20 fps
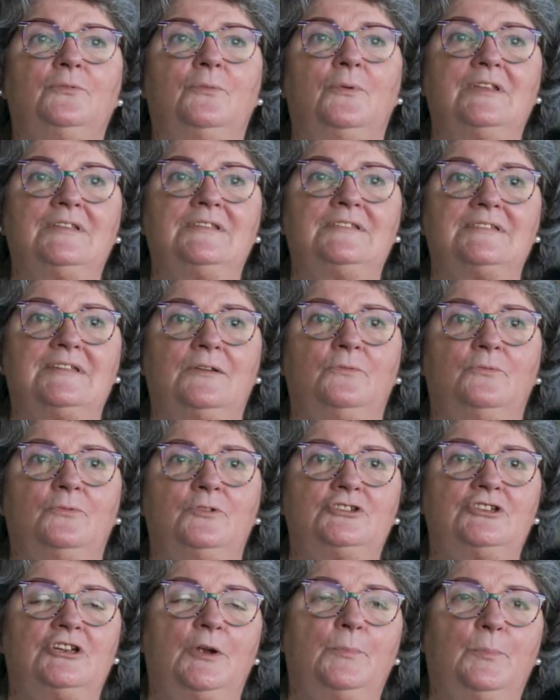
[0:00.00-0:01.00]
ones and
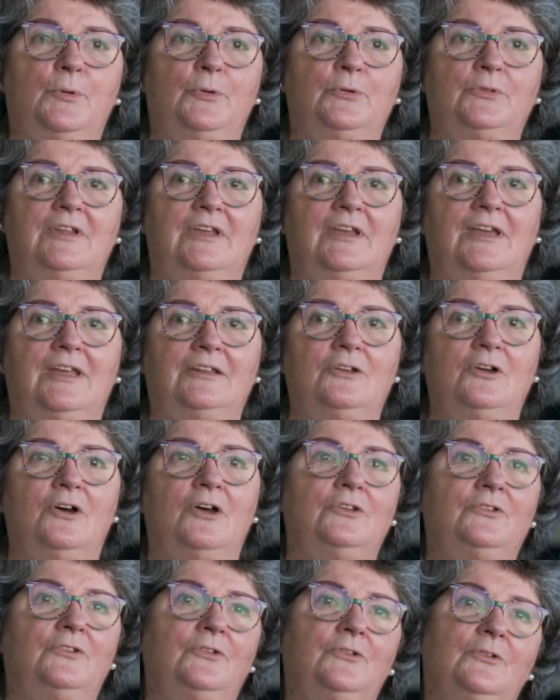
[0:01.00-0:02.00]
which airport they had
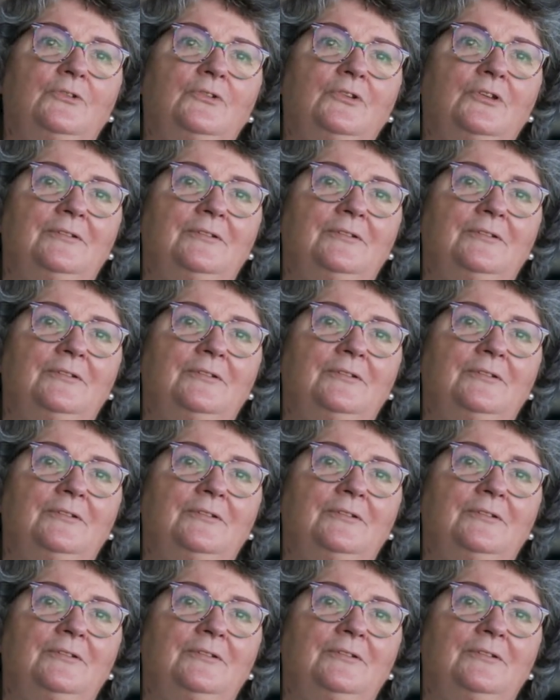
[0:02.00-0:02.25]
gone to.